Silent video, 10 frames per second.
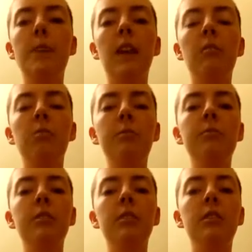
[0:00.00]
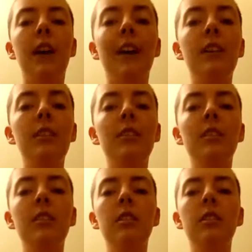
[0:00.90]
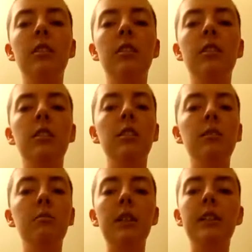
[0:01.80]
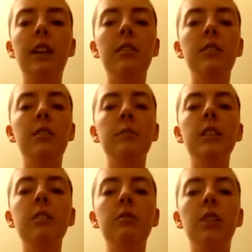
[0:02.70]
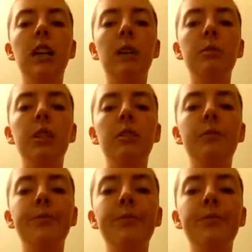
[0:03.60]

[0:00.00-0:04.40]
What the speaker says: I weep for the dead, but death is a merciful option